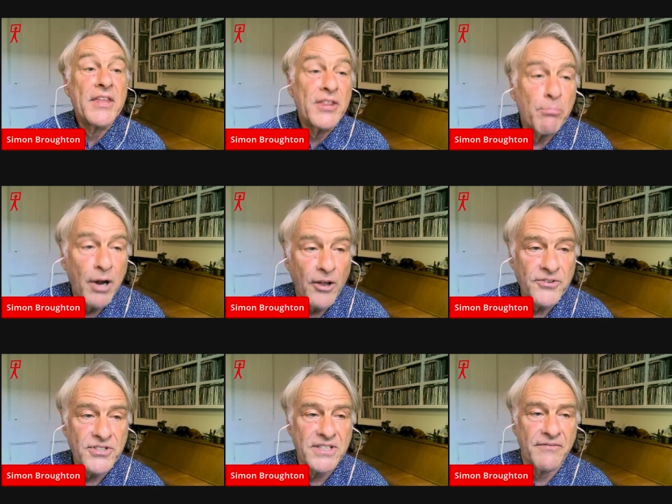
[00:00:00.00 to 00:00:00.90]
Then the
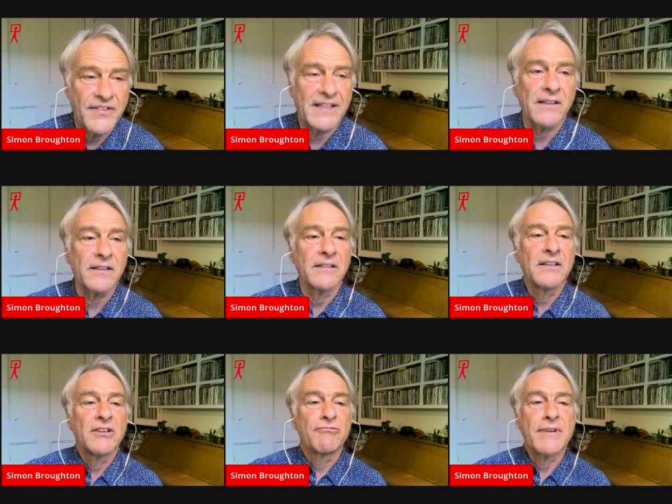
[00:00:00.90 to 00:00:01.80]
Plock fiddle,
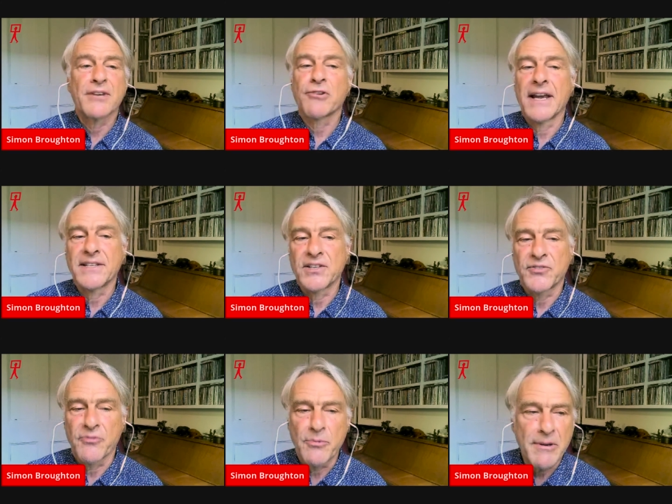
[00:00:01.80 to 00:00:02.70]
recreated
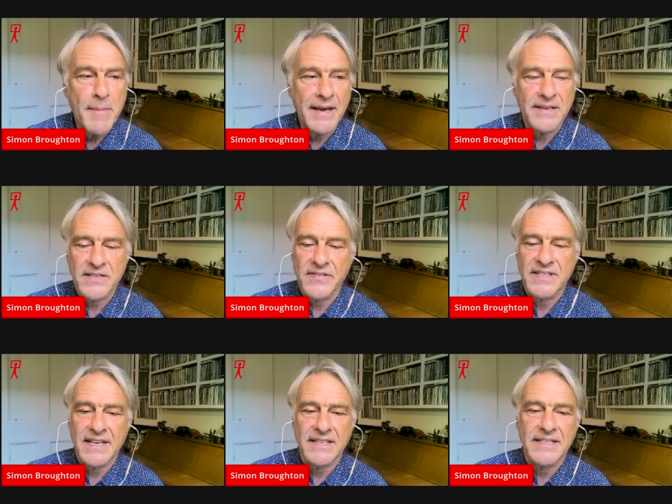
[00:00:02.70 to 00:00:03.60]
from the remains of a
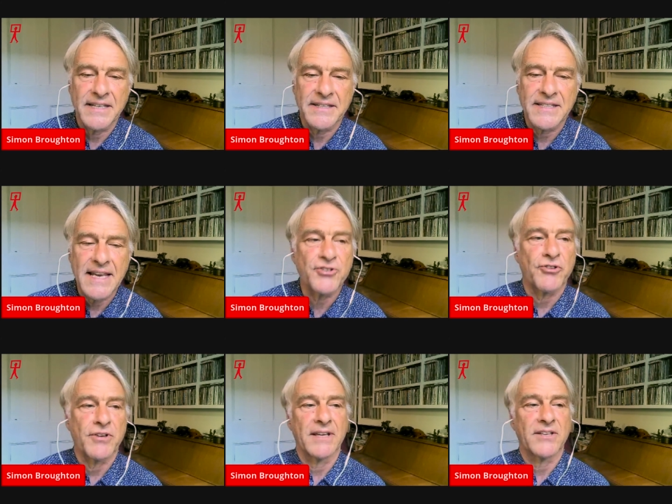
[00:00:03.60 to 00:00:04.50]
16th
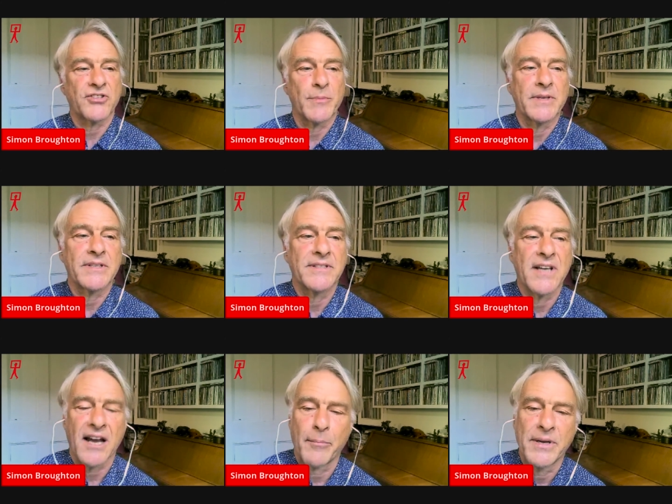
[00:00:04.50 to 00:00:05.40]
century instrument
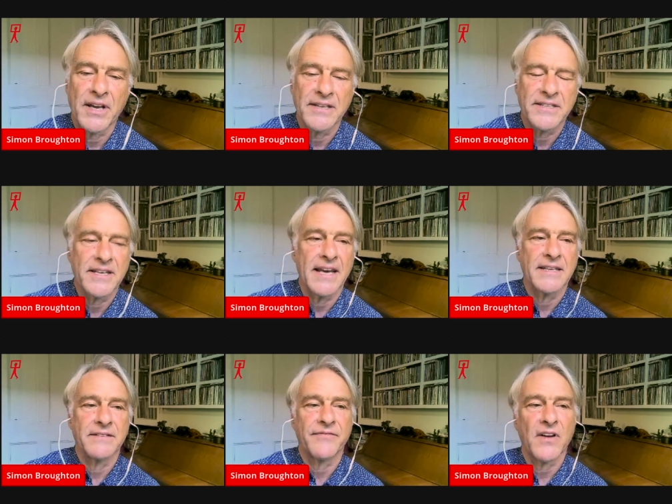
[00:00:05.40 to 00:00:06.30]
dug up in
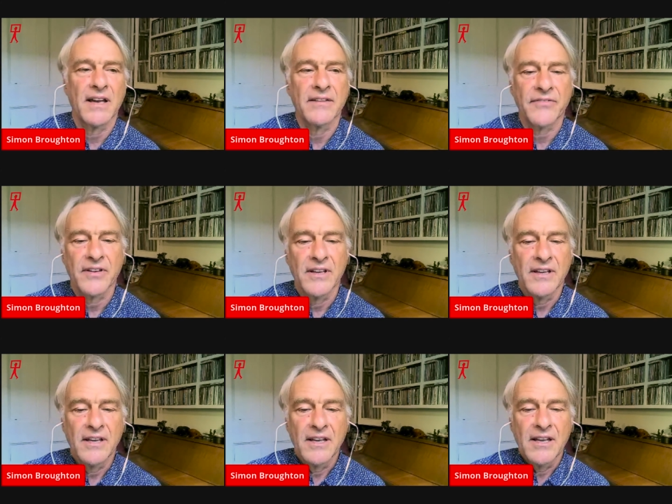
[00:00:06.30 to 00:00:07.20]
1985.
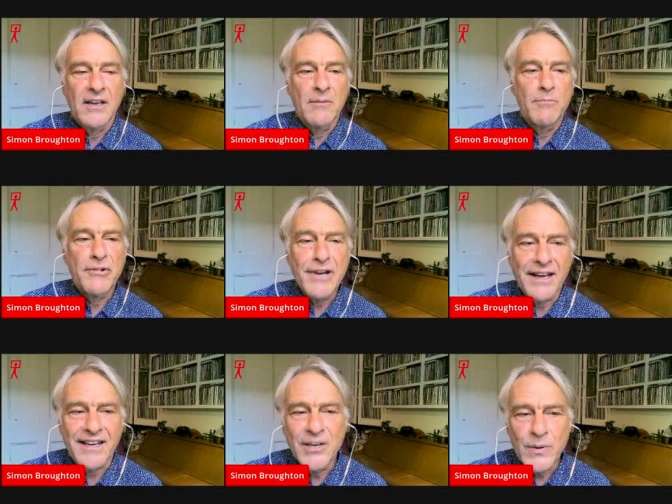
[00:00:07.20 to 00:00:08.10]

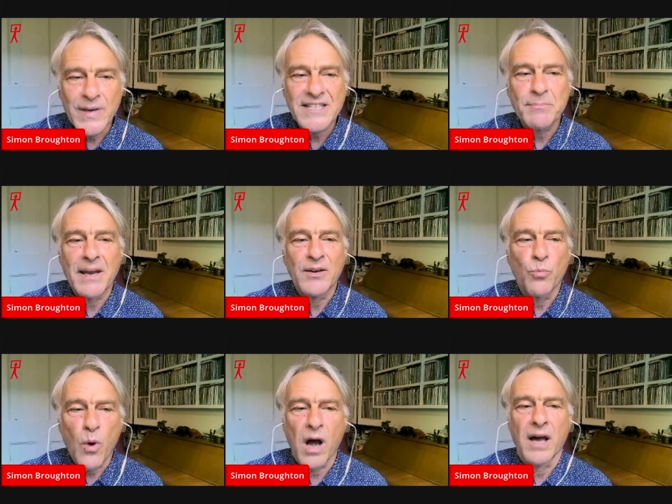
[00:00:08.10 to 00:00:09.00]
Maria, can you
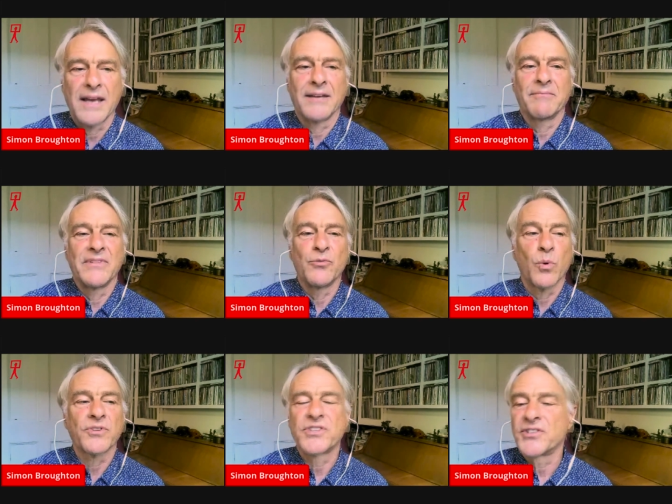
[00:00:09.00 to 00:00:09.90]
explain why you
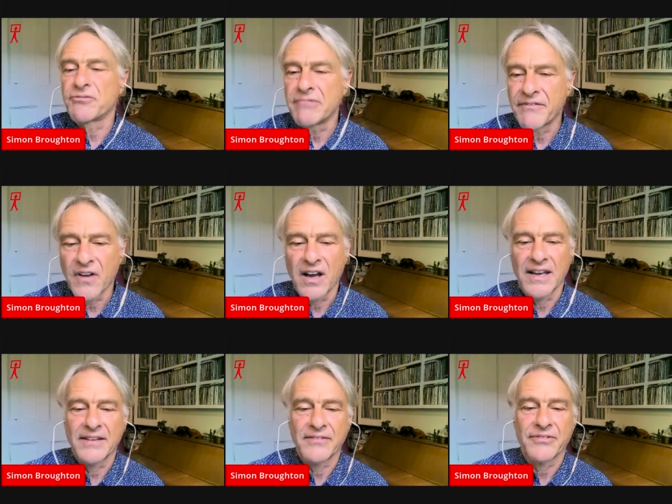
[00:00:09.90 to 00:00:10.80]
wanted to
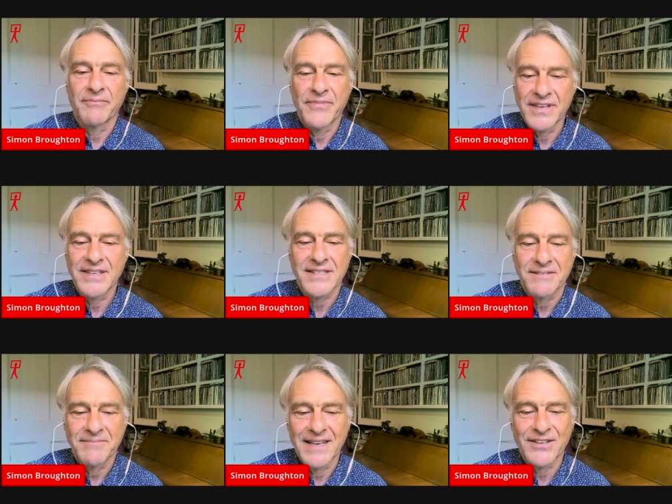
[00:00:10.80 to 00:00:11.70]
revive these